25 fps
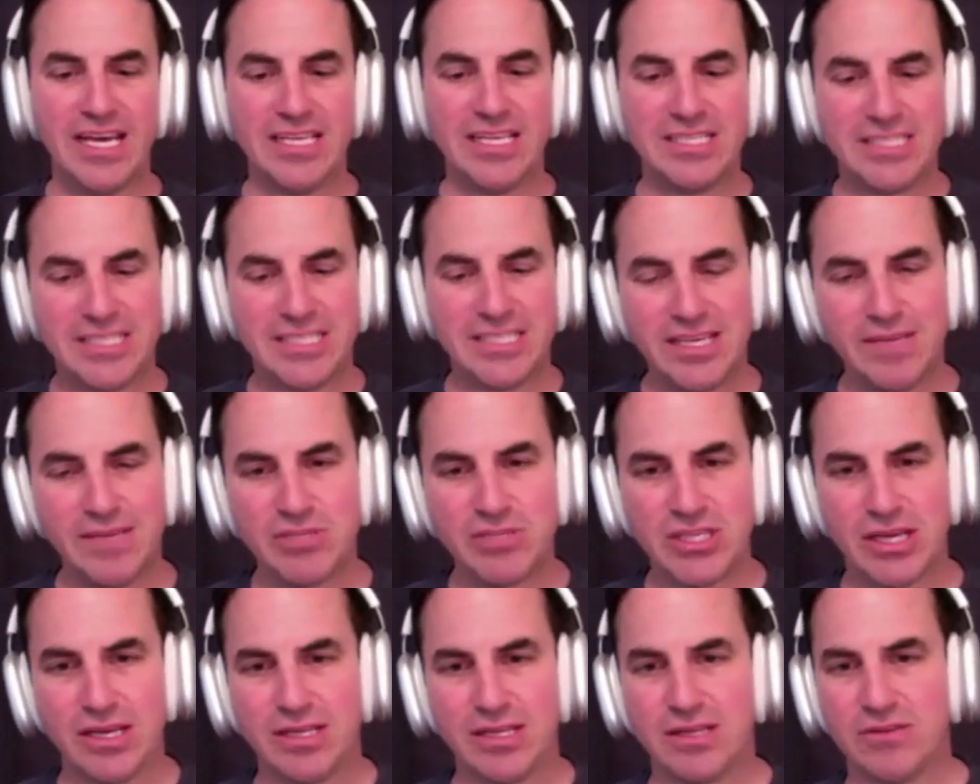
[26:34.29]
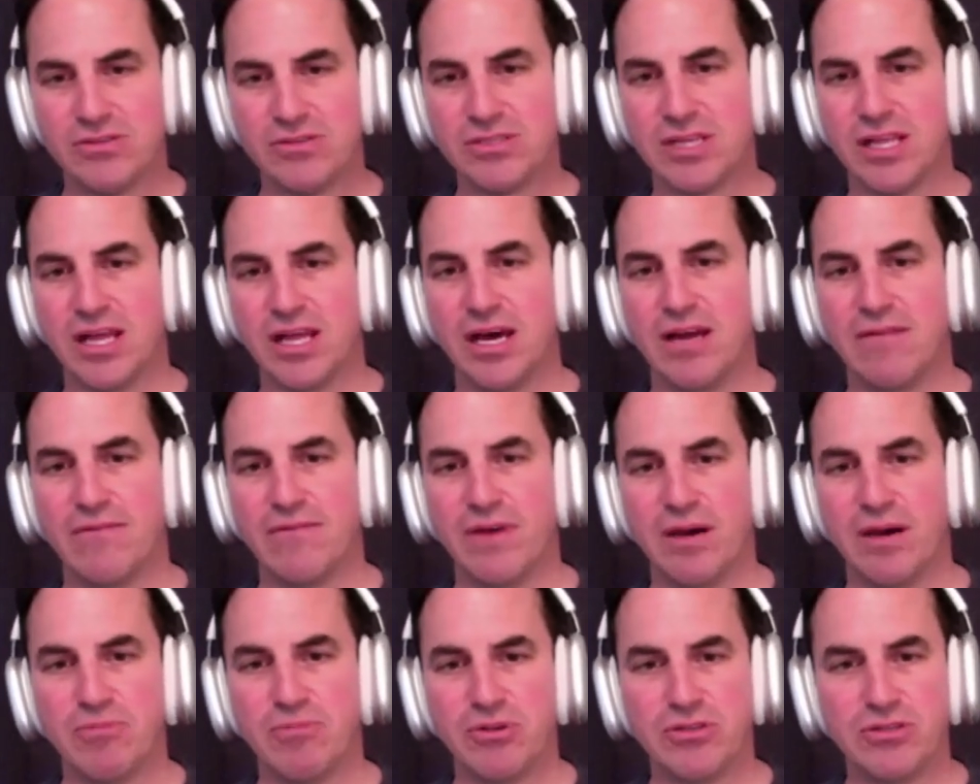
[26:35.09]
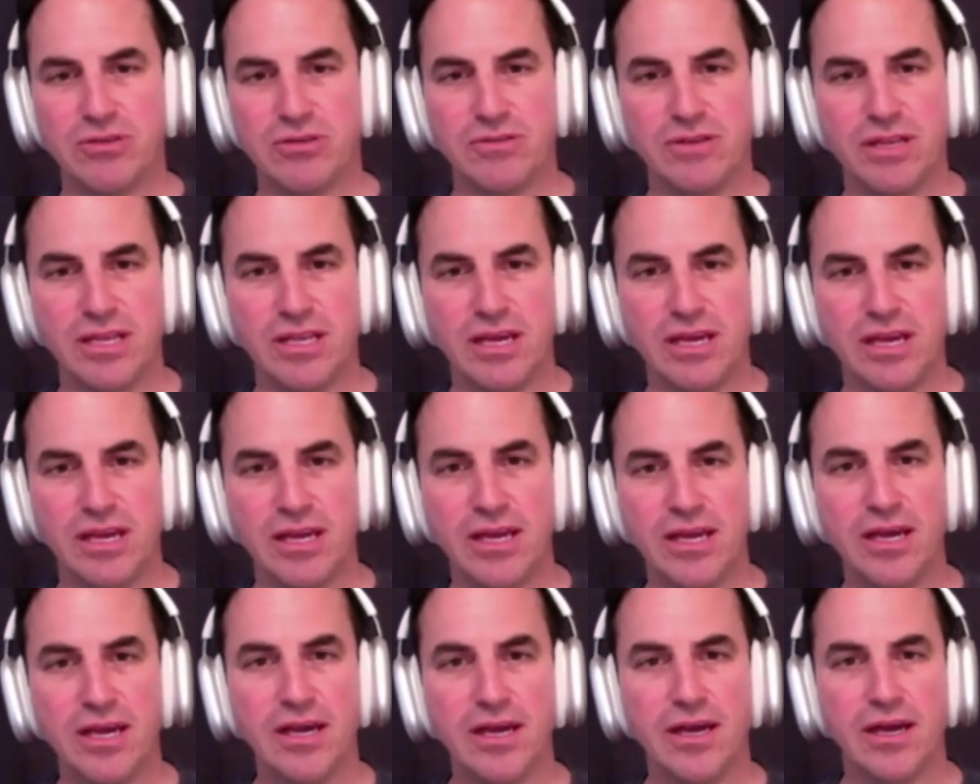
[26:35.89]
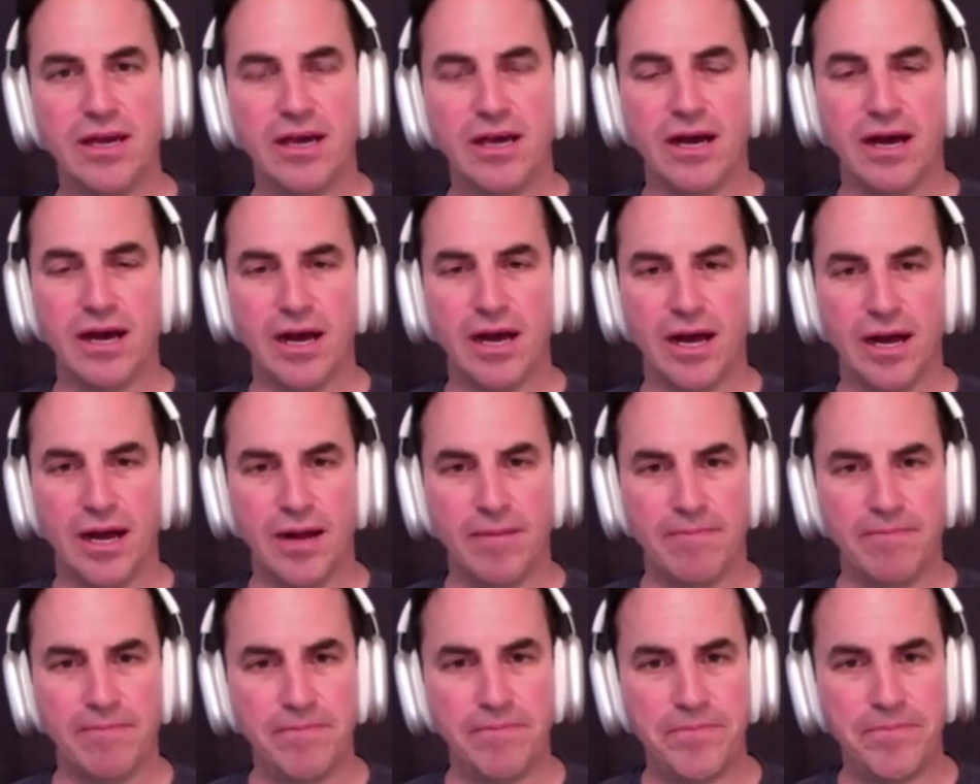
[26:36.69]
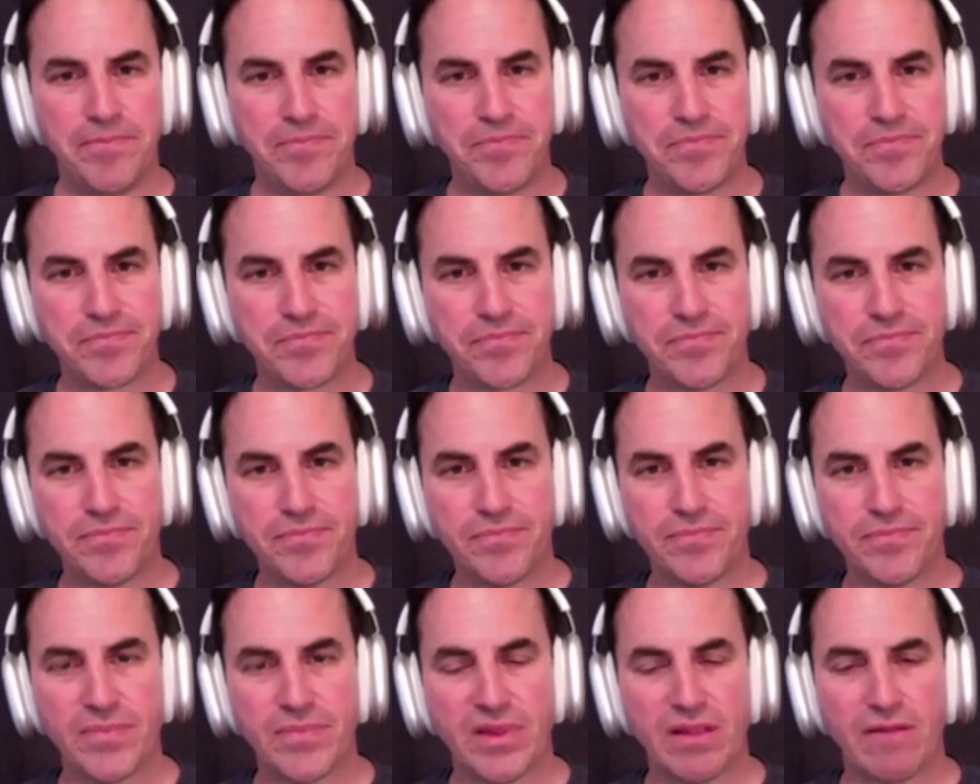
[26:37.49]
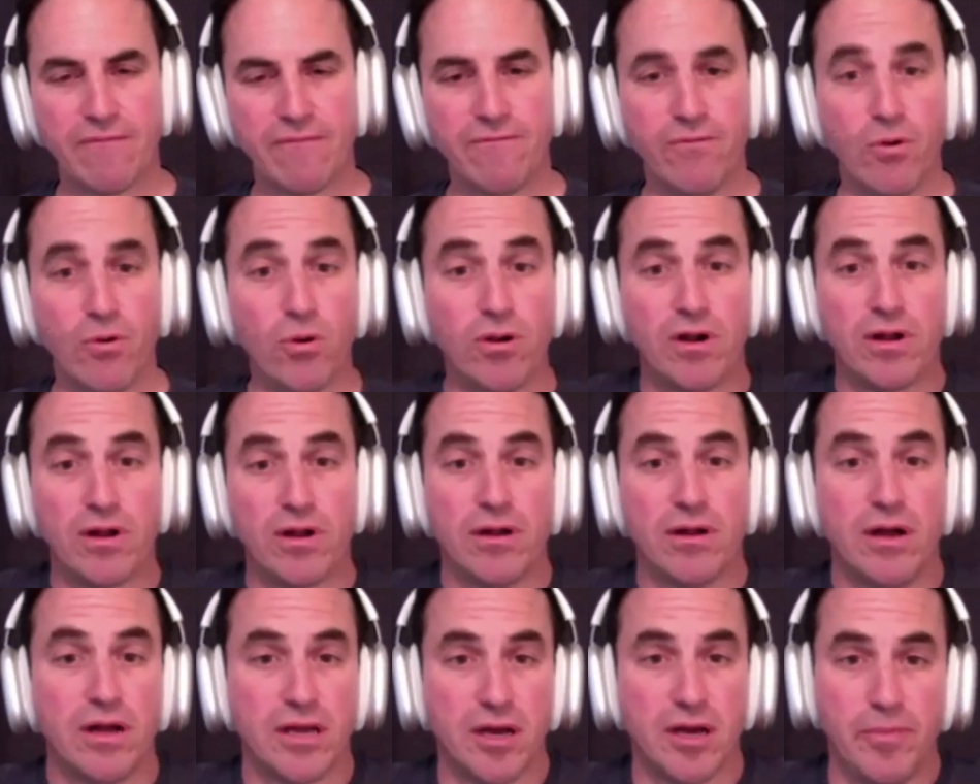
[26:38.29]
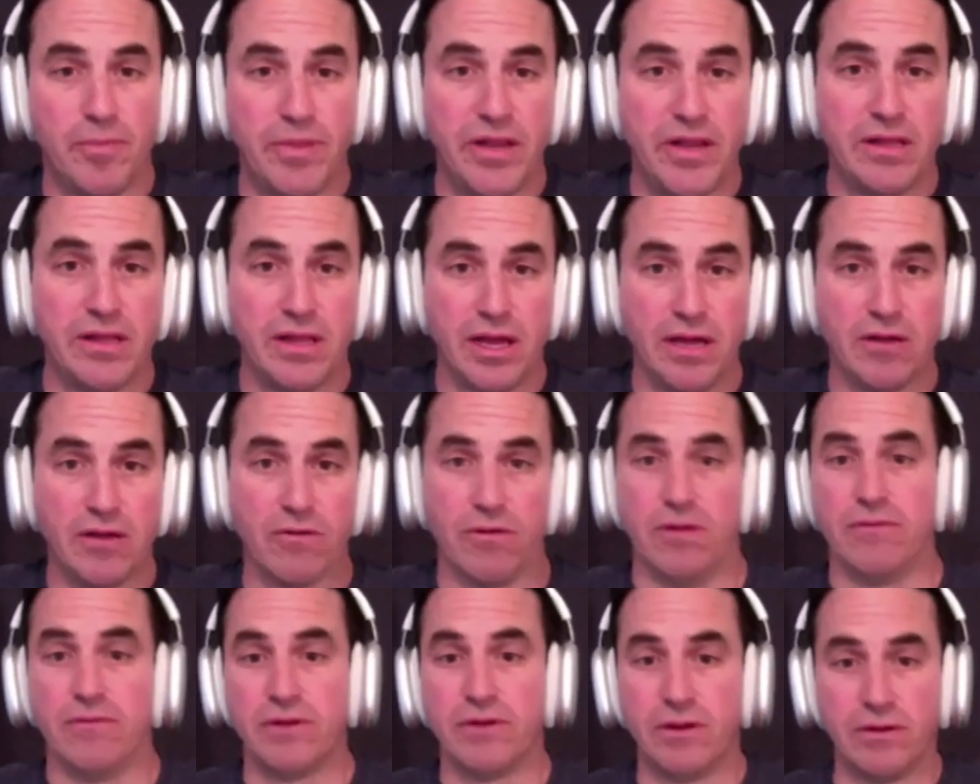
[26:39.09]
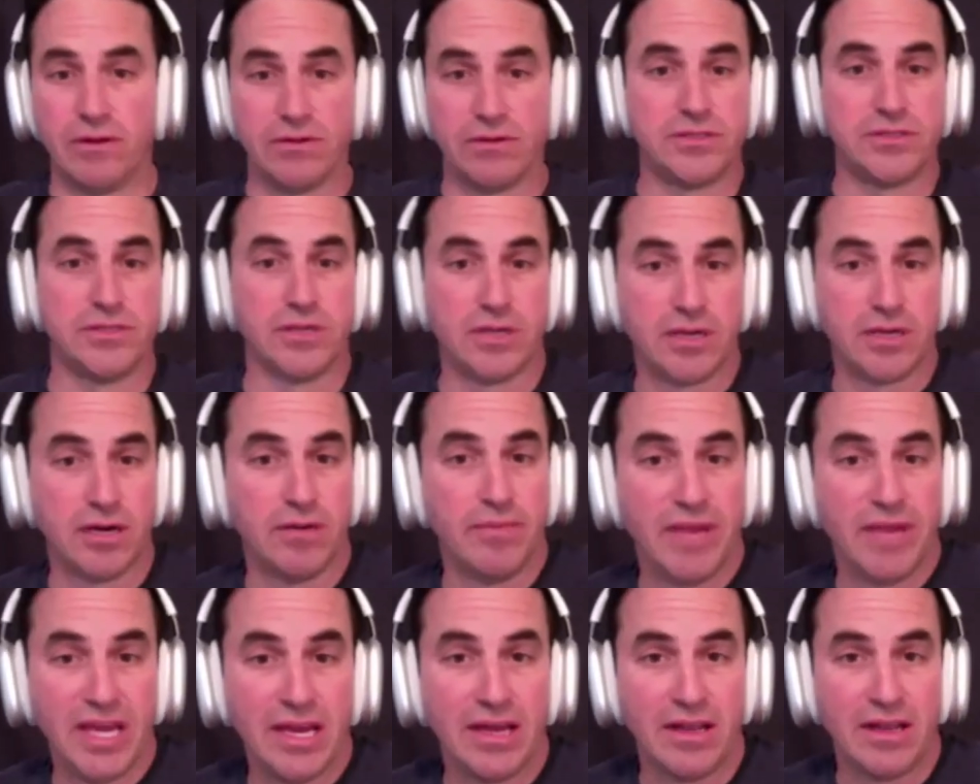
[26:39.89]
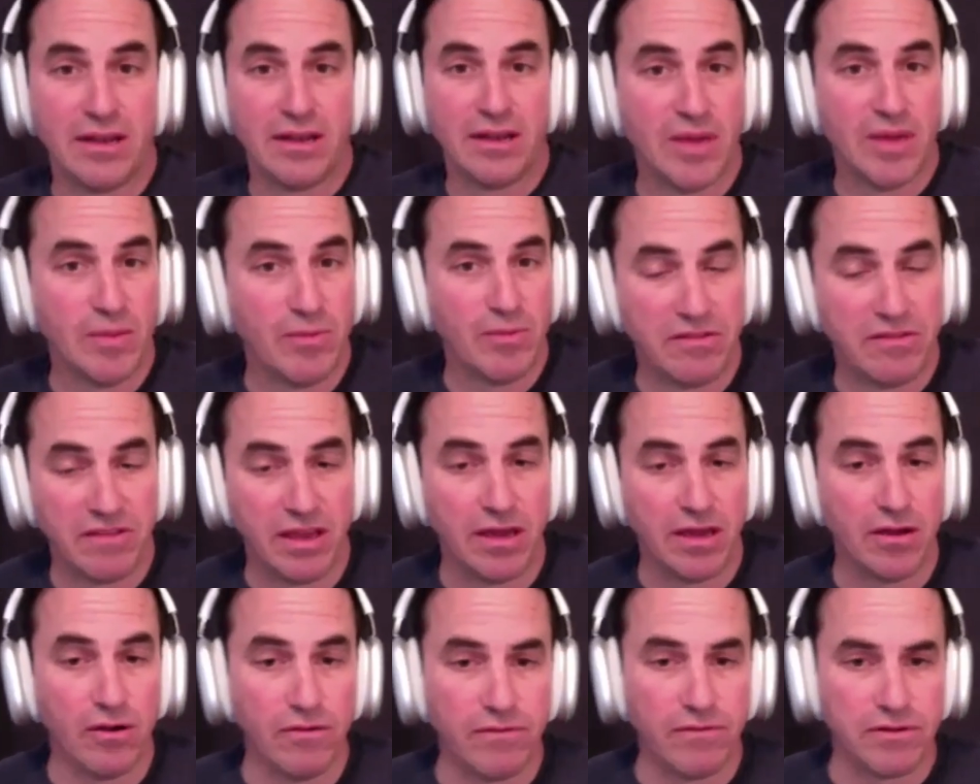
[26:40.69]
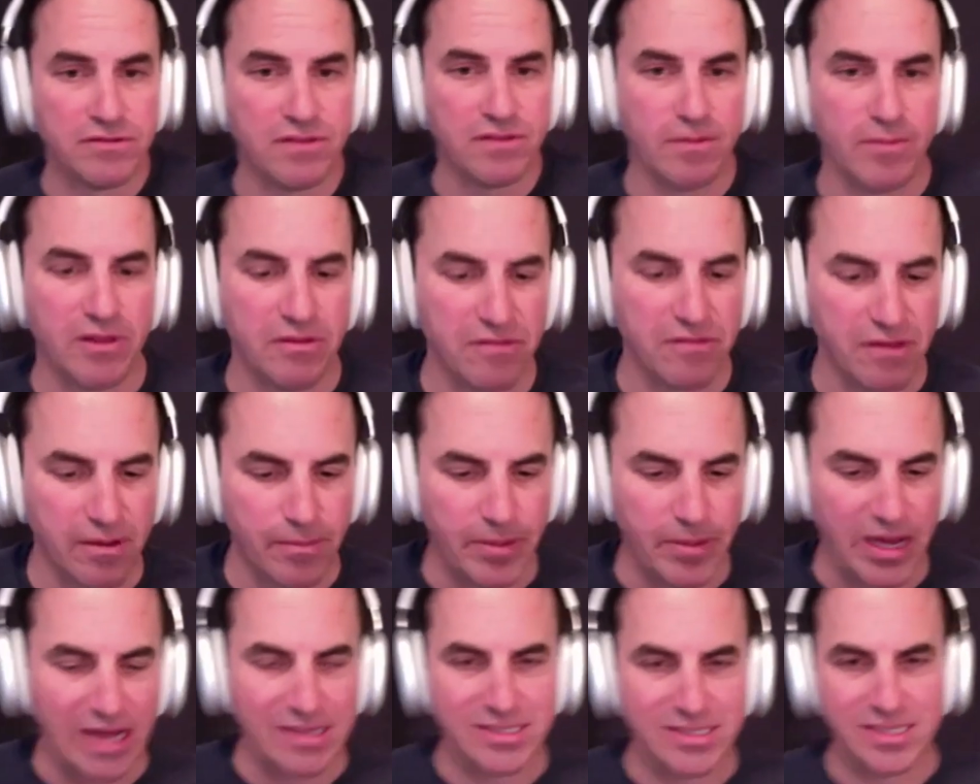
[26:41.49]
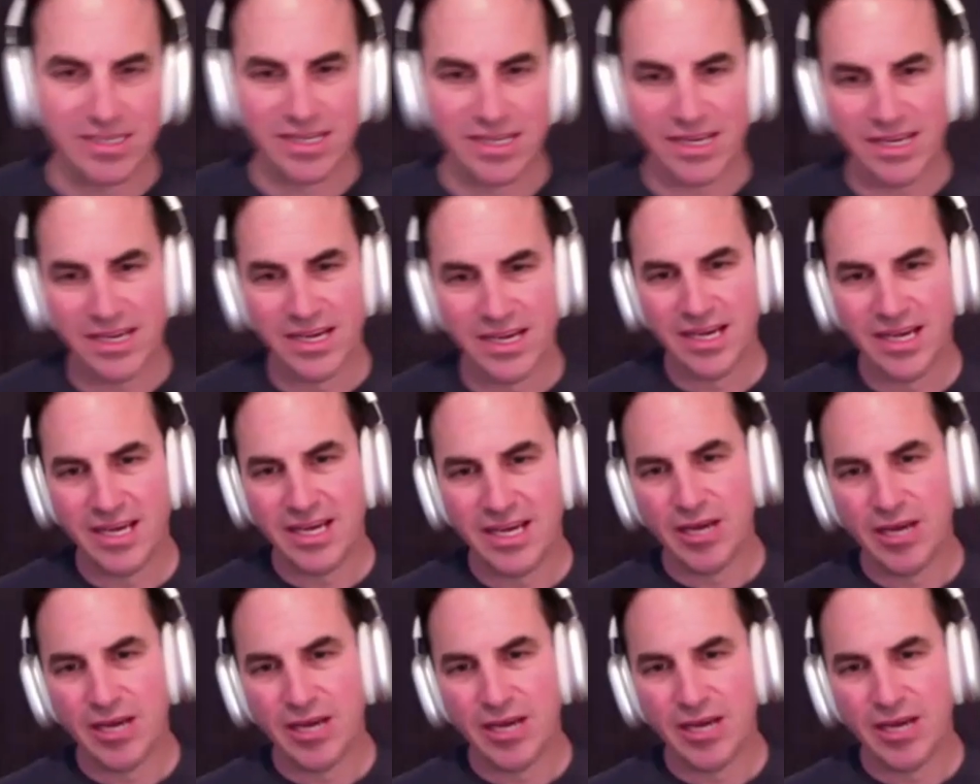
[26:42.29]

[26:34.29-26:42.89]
It seems like there's a lot of opportunity for a company like Grown Rogue to come in and maybe take over some of this capacity.